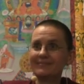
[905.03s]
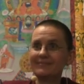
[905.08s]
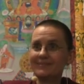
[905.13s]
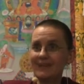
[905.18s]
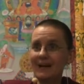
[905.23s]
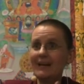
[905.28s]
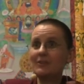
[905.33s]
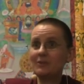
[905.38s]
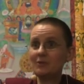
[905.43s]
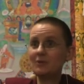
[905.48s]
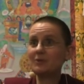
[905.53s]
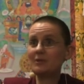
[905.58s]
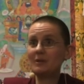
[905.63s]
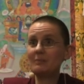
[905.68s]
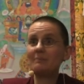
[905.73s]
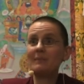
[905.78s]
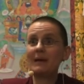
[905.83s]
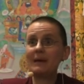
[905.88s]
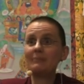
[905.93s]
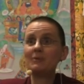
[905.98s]
Right? Could
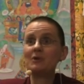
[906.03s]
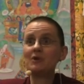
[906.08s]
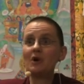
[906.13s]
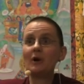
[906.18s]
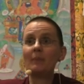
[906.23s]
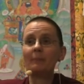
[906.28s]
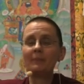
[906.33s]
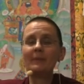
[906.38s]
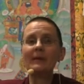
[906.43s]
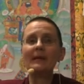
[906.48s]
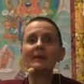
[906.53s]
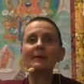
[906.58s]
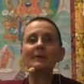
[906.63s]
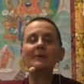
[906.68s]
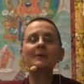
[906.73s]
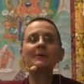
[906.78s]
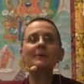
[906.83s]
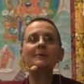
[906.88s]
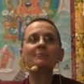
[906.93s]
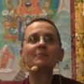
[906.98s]
it maybe not be?
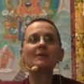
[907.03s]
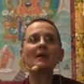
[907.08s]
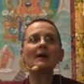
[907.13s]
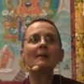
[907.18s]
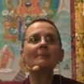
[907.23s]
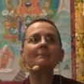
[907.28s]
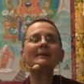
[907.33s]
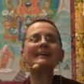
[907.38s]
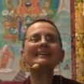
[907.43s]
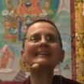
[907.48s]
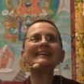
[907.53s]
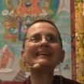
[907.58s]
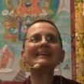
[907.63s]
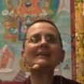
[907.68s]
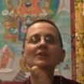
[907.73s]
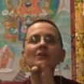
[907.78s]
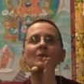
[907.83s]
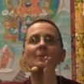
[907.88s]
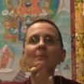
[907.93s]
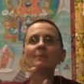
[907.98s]
But
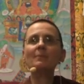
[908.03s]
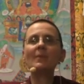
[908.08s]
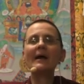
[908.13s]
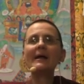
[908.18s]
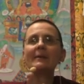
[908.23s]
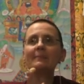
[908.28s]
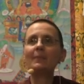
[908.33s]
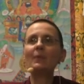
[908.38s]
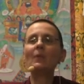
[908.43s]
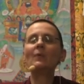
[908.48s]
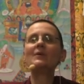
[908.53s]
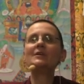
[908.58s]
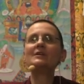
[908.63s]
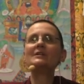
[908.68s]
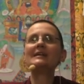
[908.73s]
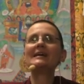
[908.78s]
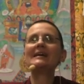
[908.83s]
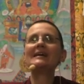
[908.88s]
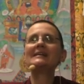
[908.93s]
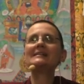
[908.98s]
the main point
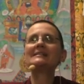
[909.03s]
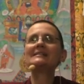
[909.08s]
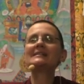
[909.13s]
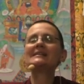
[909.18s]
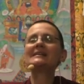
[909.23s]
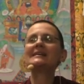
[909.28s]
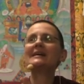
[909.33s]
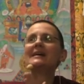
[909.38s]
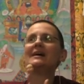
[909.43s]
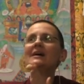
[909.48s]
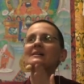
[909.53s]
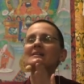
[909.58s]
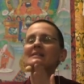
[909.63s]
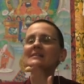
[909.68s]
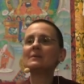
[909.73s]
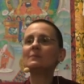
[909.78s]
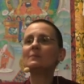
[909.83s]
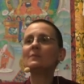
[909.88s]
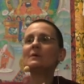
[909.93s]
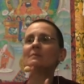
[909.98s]
is,
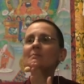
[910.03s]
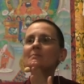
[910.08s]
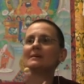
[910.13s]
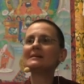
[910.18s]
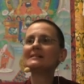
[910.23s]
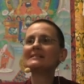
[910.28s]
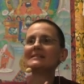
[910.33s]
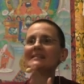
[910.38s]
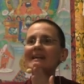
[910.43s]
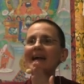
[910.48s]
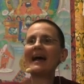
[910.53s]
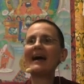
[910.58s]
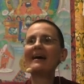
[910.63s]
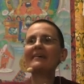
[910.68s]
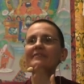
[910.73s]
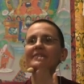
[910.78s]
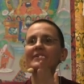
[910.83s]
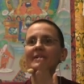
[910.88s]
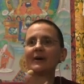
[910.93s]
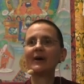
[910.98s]
someone must
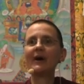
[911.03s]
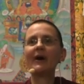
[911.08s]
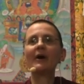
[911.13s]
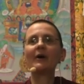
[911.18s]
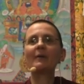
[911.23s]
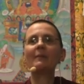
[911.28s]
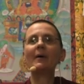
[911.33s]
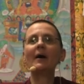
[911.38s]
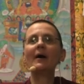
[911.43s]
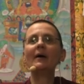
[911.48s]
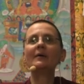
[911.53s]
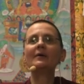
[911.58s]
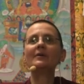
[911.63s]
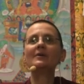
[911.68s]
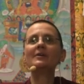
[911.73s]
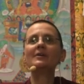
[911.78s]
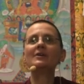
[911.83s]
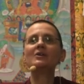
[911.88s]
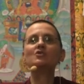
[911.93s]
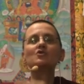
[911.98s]
have the karma
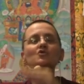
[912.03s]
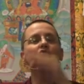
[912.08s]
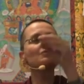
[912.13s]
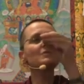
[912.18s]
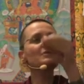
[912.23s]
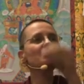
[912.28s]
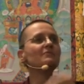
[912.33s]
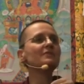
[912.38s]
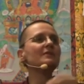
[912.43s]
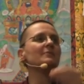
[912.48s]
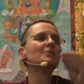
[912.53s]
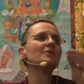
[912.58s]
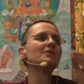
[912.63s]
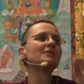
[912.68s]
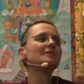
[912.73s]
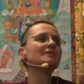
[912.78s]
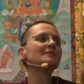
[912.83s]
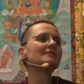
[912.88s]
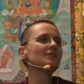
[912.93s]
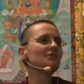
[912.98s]
to be reborn
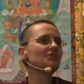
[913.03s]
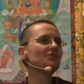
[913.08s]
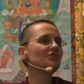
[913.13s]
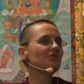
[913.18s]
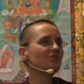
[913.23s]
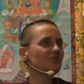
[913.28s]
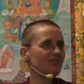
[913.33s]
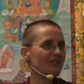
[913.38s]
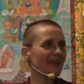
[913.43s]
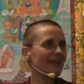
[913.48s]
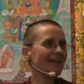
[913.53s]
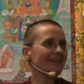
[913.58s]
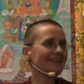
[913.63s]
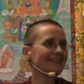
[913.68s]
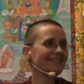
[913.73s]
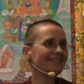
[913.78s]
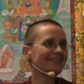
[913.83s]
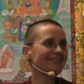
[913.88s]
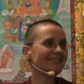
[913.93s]
in such a state.